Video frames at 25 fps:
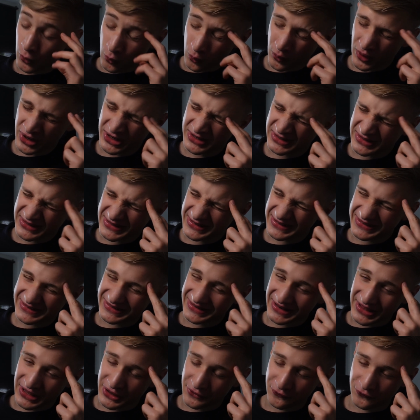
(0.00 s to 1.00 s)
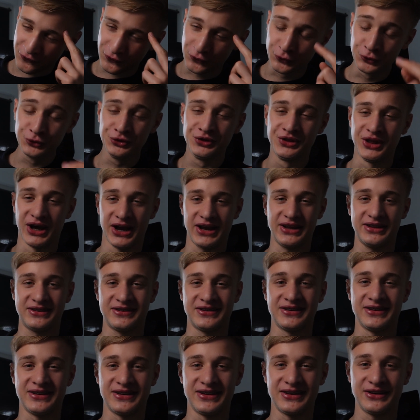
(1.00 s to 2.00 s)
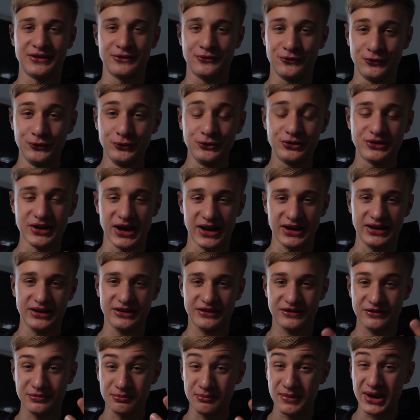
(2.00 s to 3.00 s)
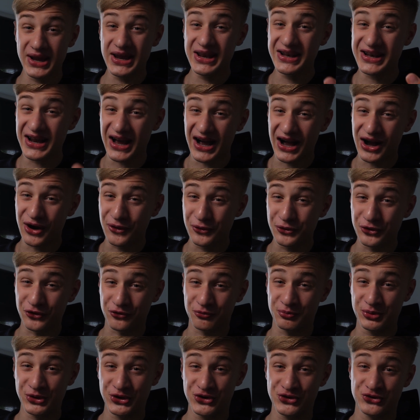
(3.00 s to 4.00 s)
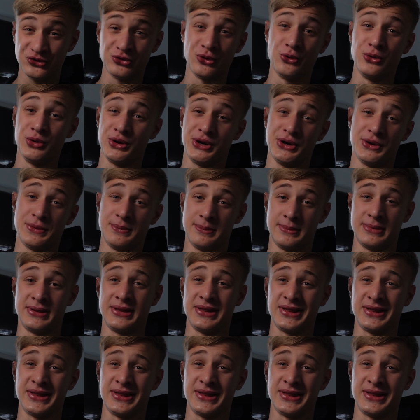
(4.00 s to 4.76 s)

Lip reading: when a food dye is made out of petroleum,